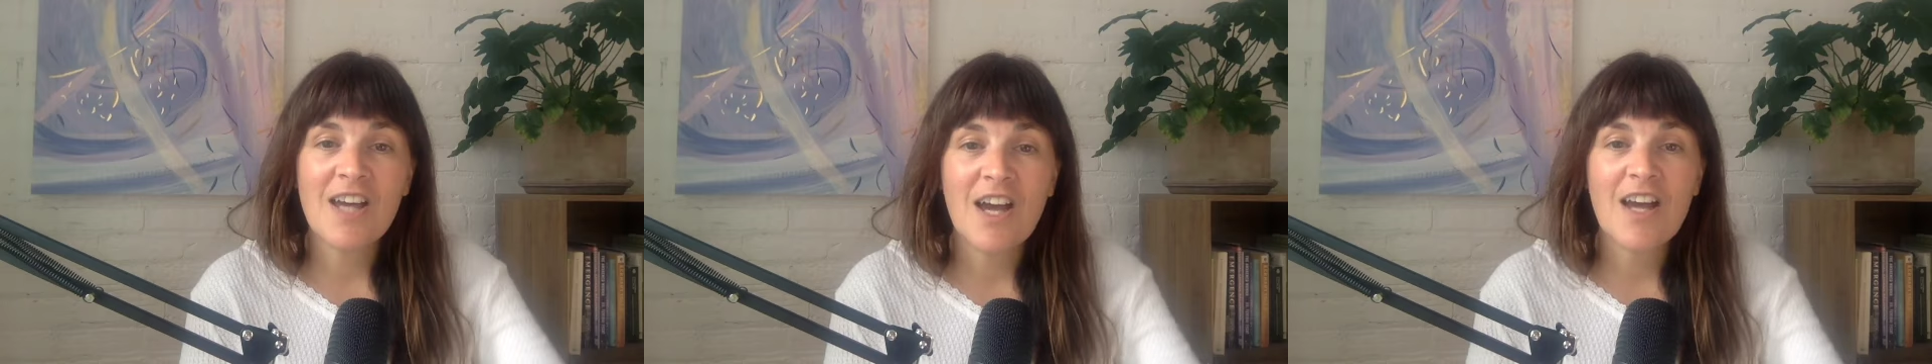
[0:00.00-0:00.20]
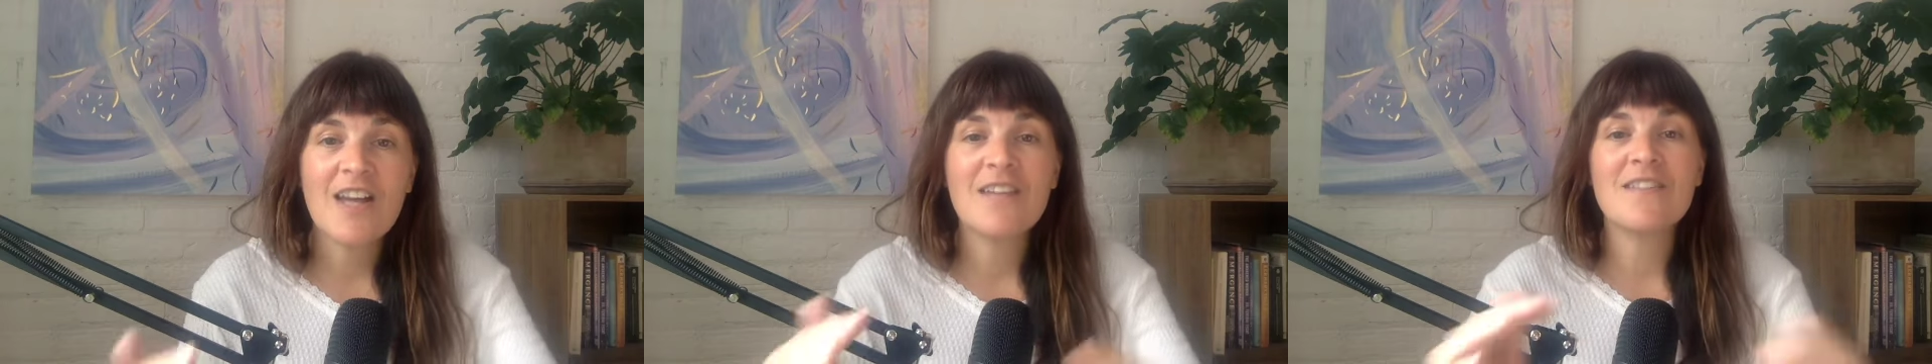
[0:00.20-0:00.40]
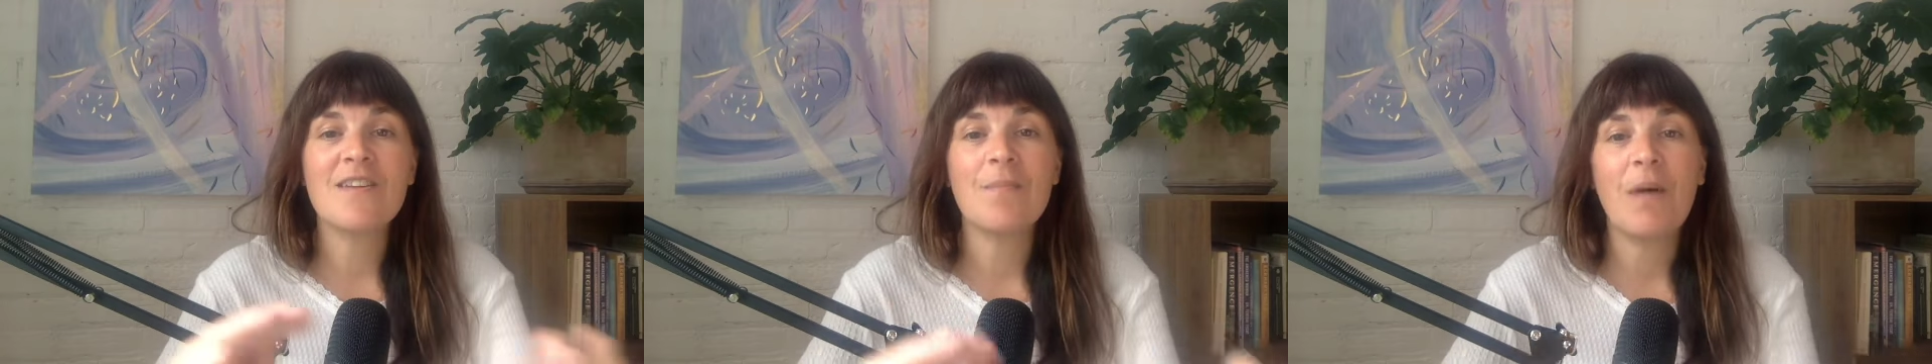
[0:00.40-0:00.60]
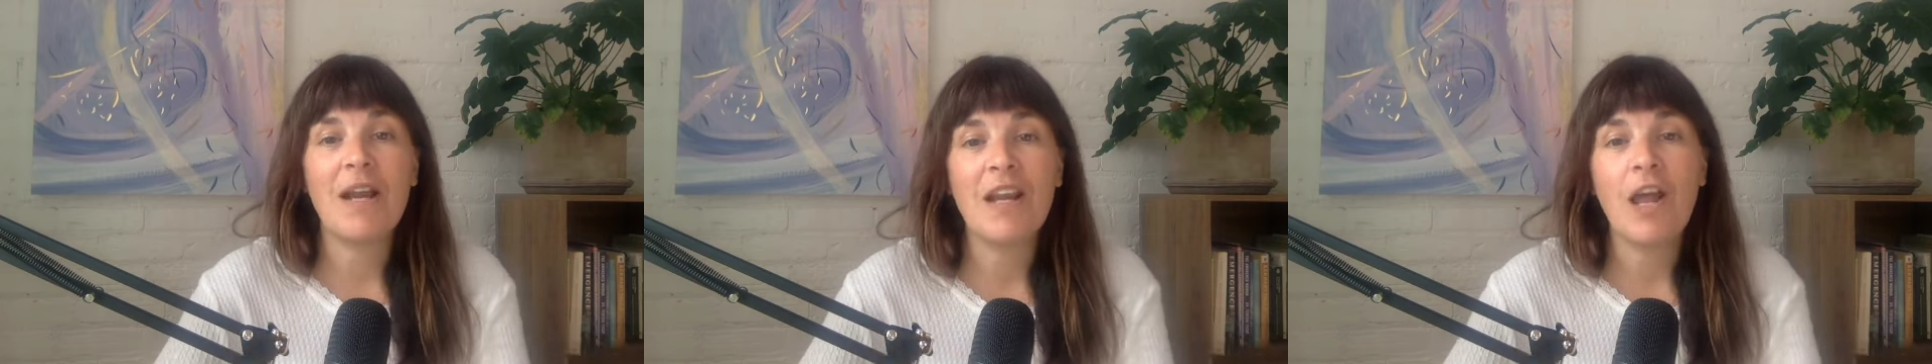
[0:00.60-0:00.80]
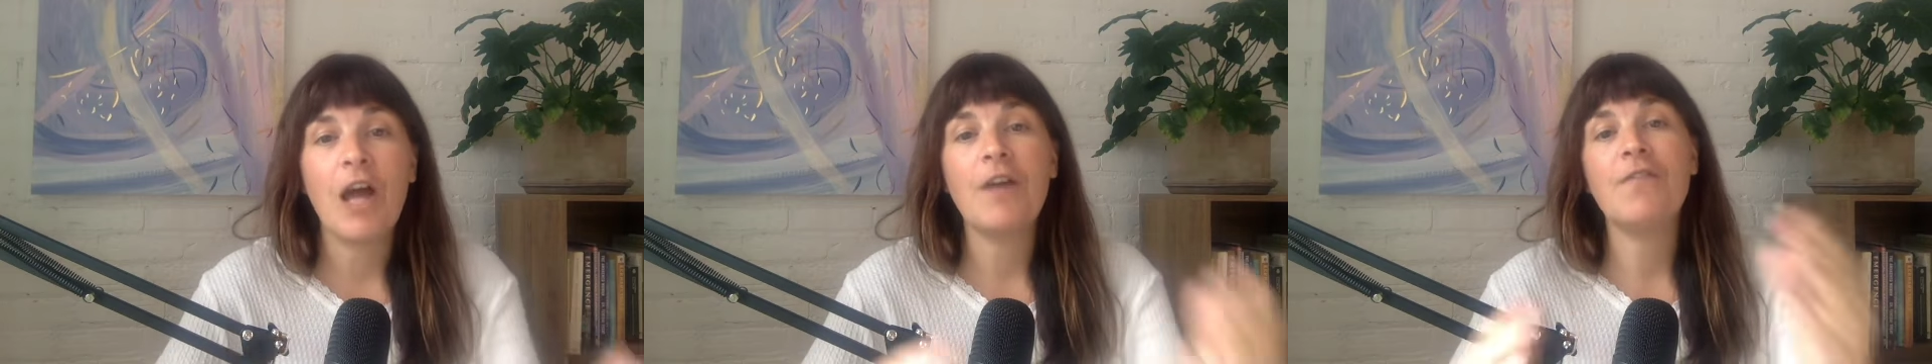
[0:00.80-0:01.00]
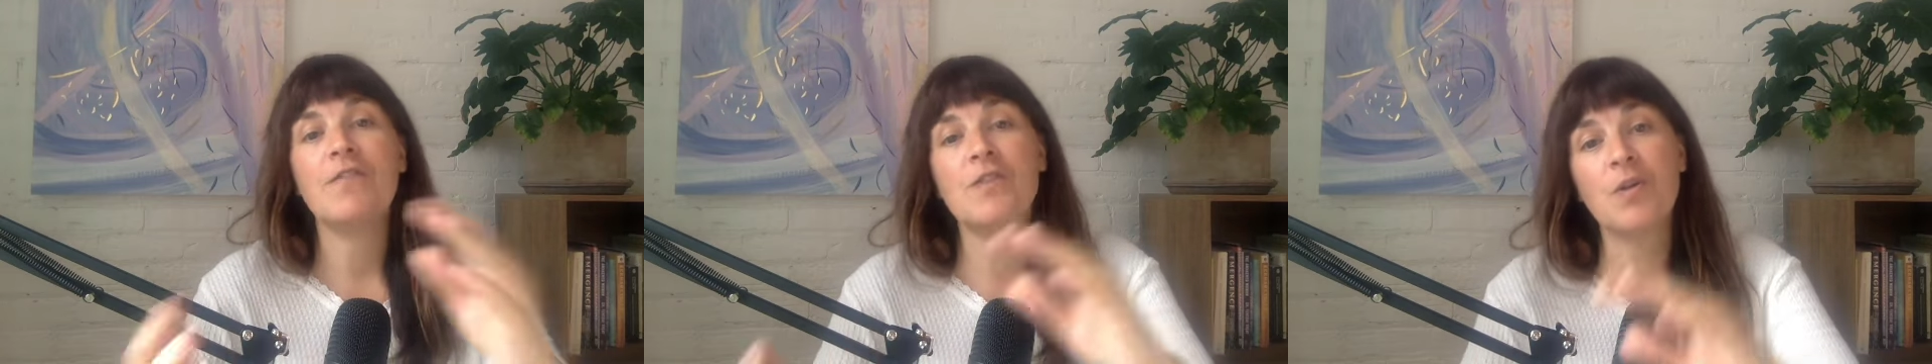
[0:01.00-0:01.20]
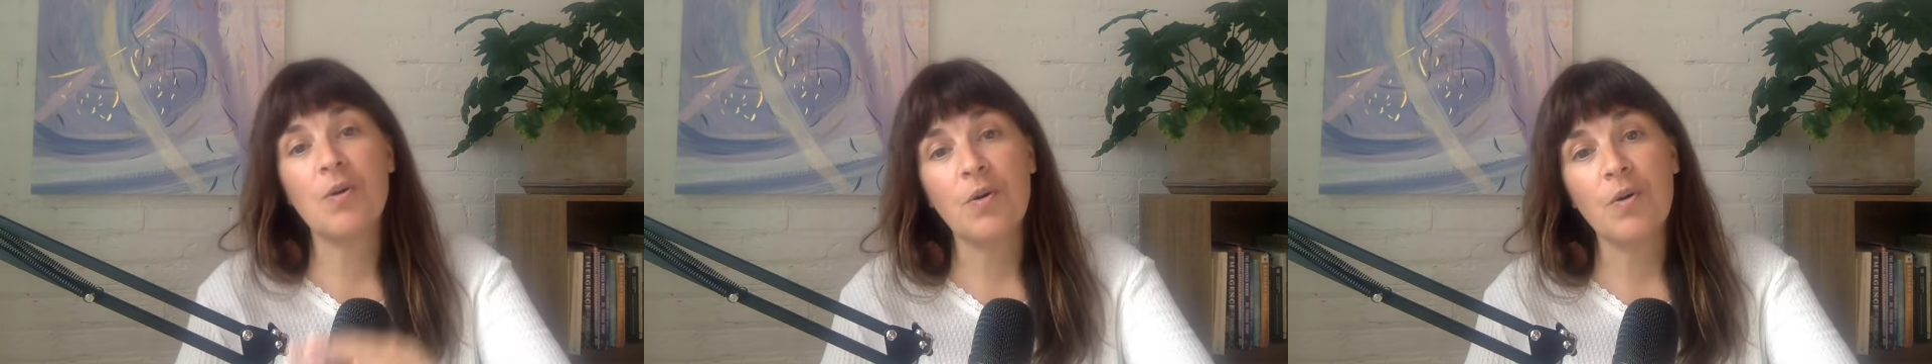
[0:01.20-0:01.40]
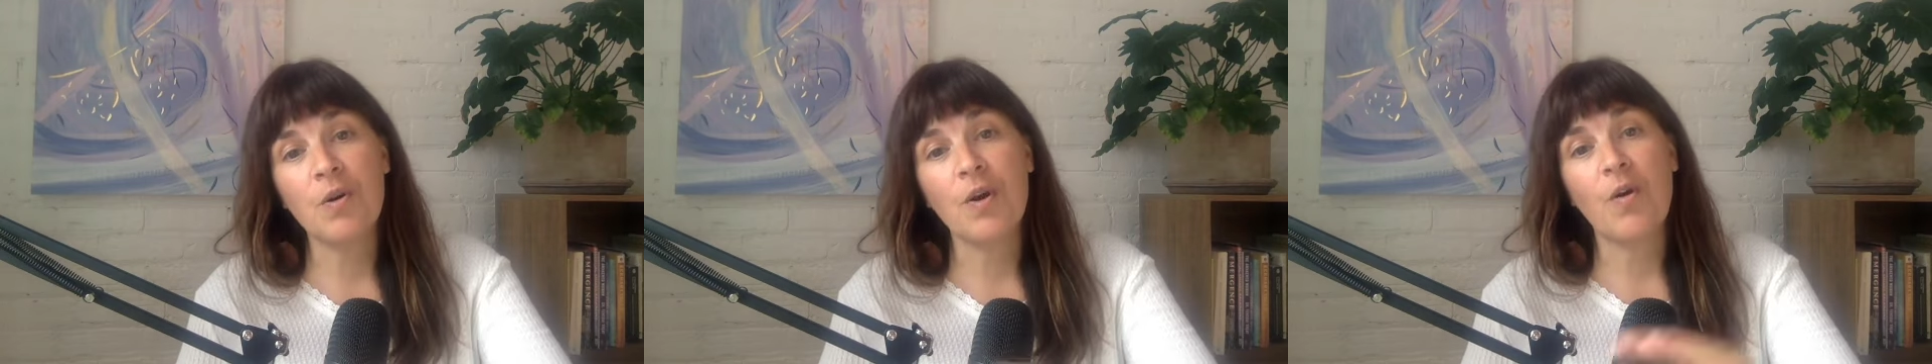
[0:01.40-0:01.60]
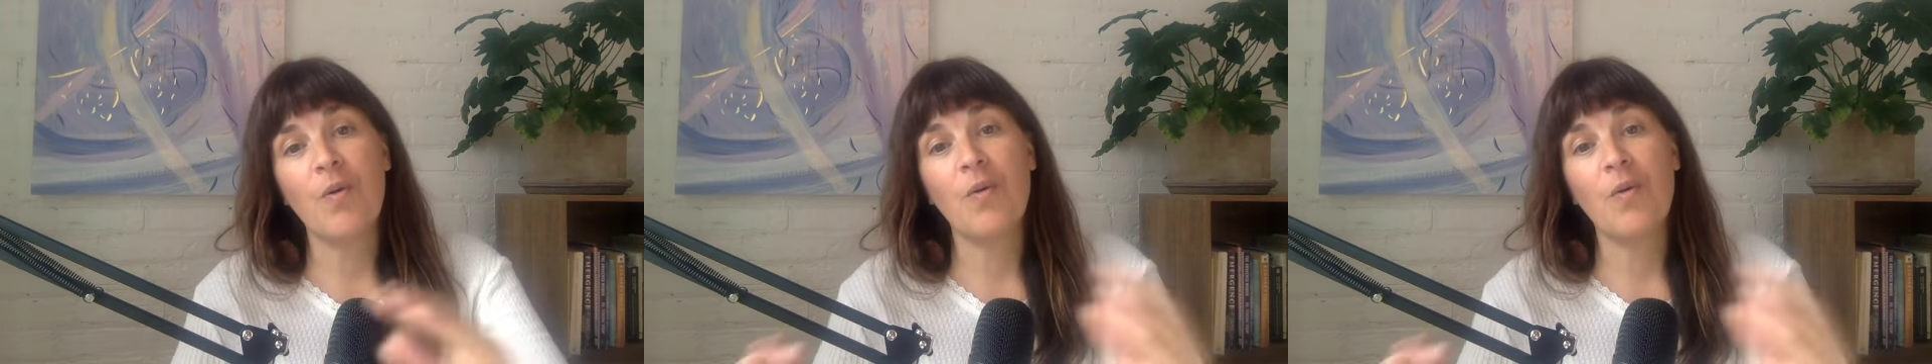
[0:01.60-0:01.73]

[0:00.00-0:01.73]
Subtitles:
turns that my life took